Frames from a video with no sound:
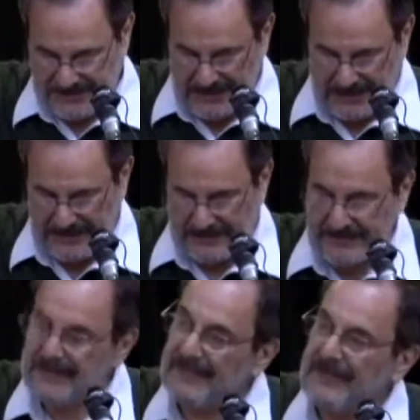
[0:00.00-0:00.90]
was
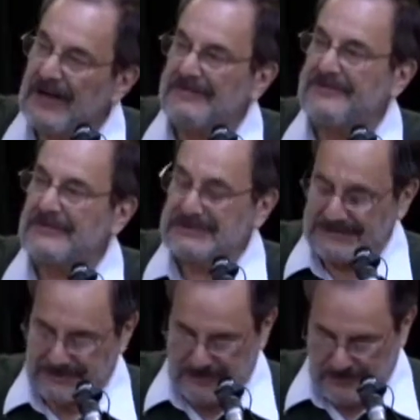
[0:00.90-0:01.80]
kind and thoughtful
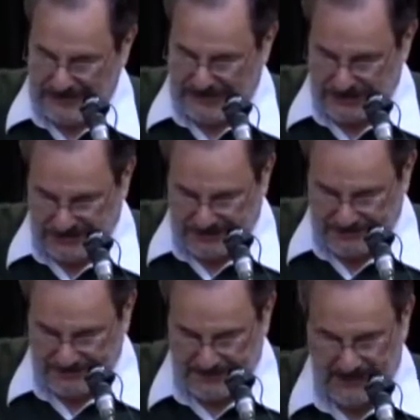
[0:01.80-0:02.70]
and courageous
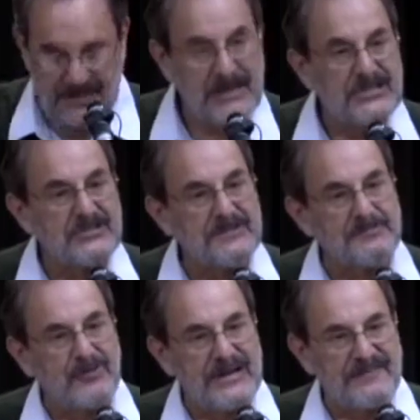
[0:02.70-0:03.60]
she was
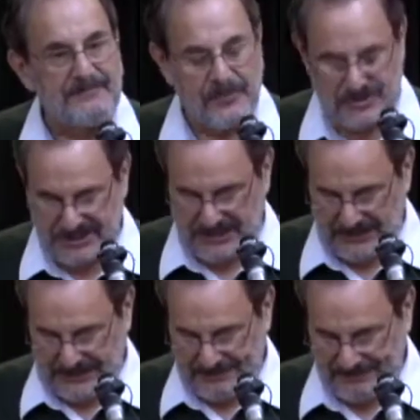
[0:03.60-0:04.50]
brave
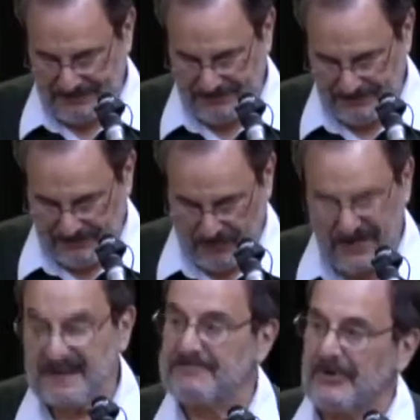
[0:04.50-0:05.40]
personally,
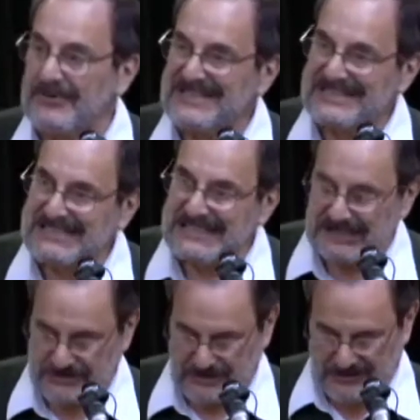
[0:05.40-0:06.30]
brave both as a
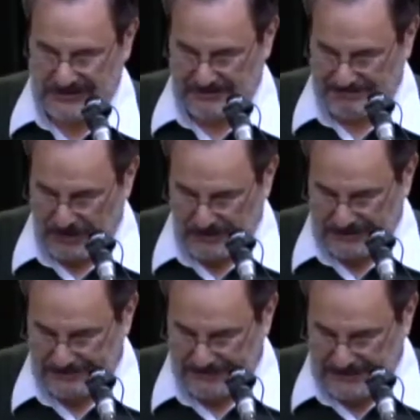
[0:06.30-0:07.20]
teacher and a
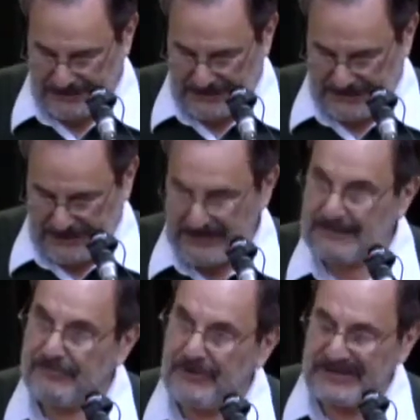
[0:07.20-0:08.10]
poet,
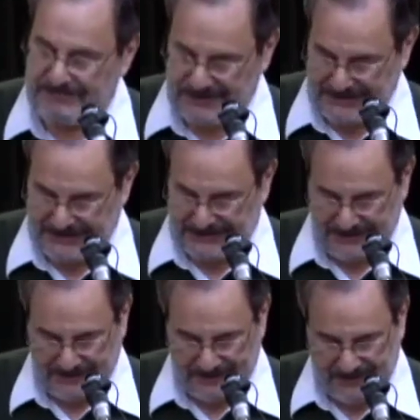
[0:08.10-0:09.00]
and brave
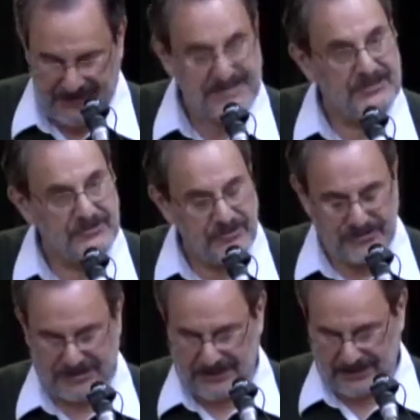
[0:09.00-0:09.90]
politically as a
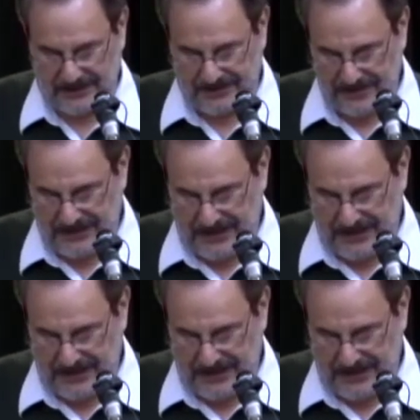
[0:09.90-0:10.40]
truth teller,